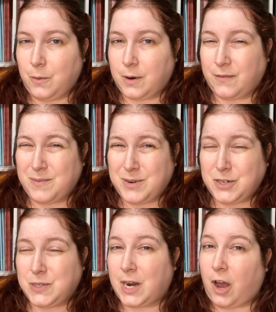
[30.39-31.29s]
or if I'm going
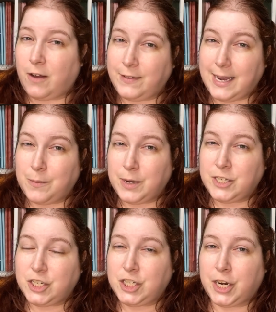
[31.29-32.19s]
to do that off camera
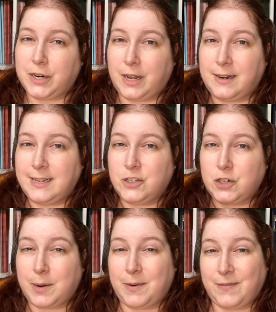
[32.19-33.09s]
and just share it on
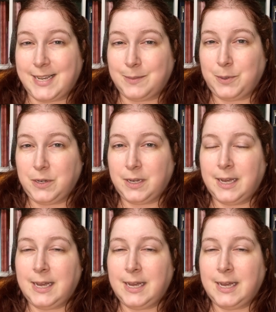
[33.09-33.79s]
Instagram and Facebook.